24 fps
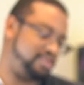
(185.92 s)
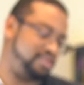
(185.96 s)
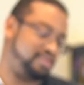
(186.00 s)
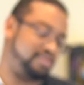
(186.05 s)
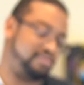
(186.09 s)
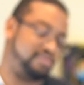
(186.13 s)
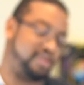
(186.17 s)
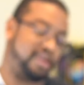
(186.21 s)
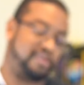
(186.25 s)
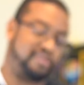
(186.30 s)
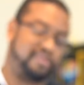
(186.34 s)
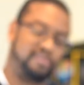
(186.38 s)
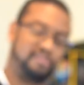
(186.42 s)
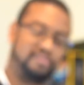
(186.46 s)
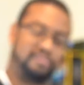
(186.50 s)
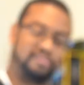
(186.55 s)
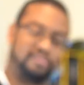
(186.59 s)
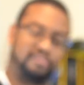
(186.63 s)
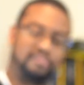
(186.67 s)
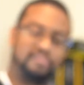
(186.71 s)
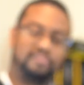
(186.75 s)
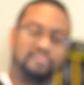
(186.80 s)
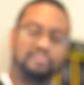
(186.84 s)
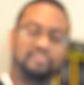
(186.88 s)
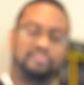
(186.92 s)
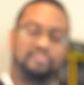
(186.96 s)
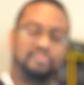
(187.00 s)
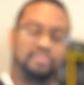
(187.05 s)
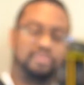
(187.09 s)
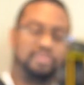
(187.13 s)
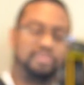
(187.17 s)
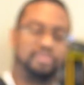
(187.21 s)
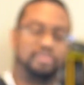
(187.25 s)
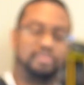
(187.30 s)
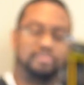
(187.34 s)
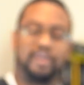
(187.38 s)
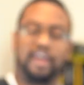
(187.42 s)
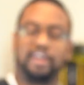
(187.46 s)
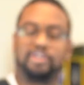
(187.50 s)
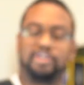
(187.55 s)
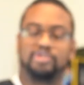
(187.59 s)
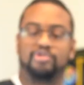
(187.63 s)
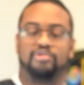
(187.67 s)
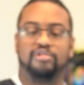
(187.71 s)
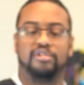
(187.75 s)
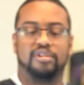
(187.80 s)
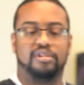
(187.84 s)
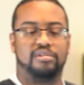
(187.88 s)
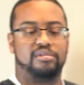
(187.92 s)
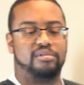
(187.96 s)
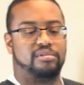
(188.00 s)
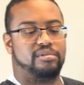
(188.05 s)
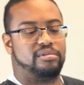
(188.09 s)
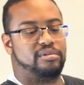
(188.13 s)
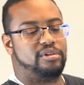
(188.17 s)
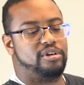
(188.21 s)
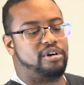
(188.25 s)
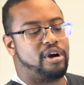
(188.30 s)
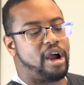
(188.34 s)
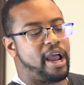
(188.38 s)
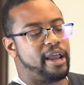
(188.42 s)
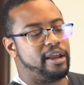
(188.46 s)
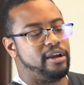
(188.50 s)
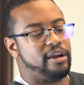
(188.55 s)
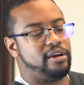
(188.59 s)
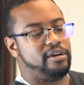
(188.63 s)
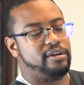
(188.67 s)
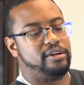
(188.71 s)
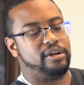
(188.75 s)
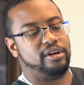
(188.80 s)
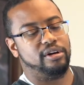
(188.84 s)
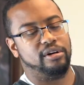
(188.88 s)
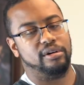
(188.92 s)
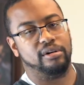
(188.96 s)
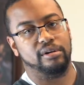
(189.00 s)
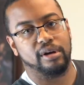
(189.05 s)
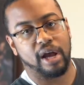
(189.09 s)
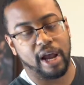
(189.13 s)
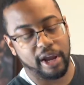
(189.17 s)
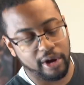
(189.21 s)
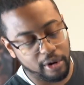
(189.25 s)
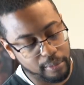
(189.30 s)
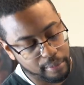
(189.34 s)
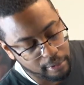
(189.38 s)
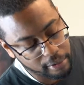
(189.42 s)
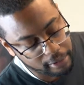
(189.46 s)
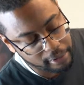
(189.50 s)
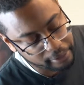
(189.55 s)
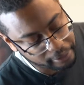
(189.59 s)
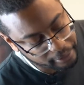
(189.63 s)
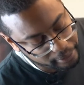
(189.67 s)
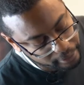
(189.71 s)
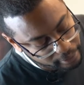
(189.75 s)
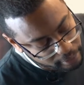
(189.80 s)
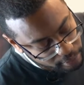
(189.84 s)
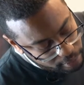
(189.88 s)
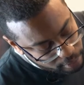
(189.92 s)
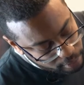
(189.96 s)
know, nothing too extra. Your I/O ports.